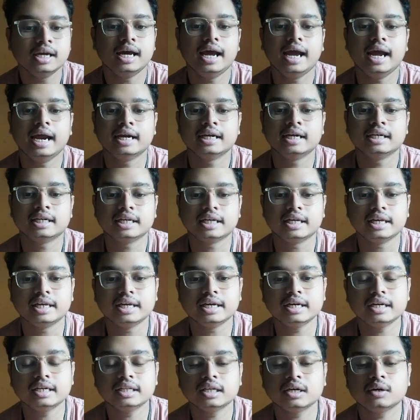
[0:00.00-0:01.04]
and
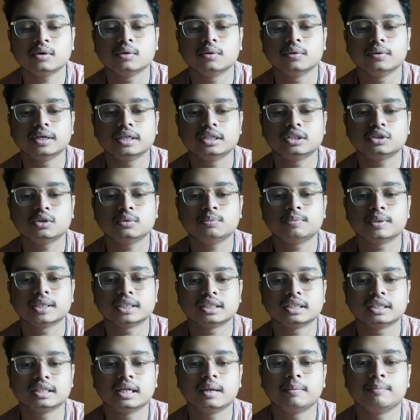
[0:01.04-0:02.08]
here the OH group
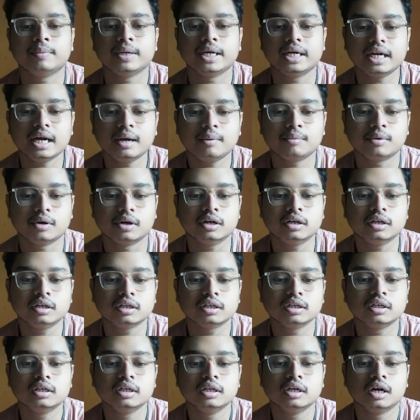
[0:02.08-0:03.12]
present in the beta bond
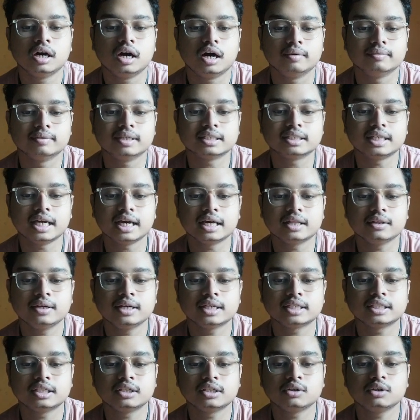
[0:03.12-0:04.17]
of the
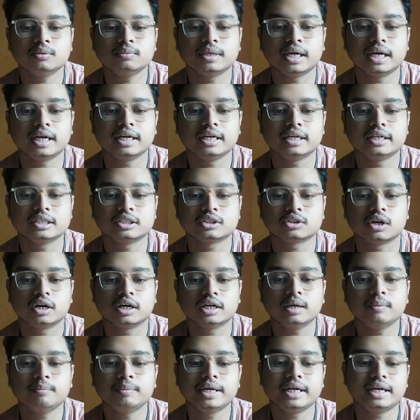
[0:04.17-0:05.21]
cyclohexane group, then it is called
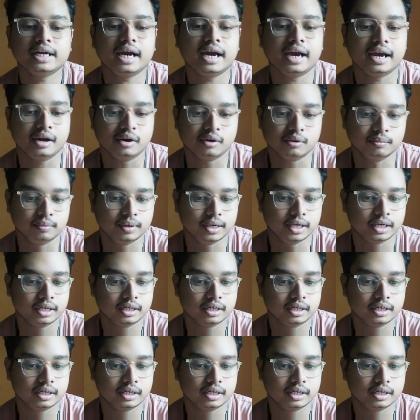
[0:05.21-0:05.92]
the beta NMR.